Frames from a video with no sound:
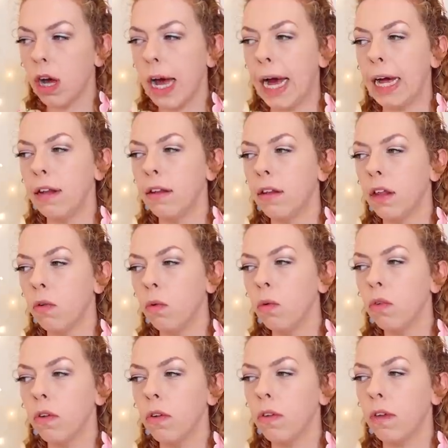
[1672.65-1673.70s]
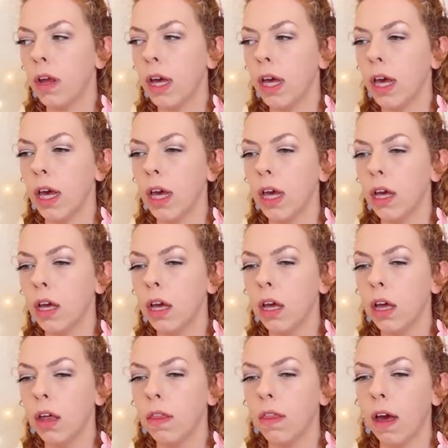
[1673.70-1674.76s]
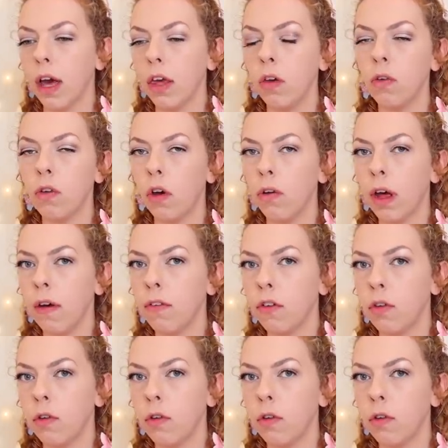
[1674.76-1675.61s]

and they're also saying that you don't have to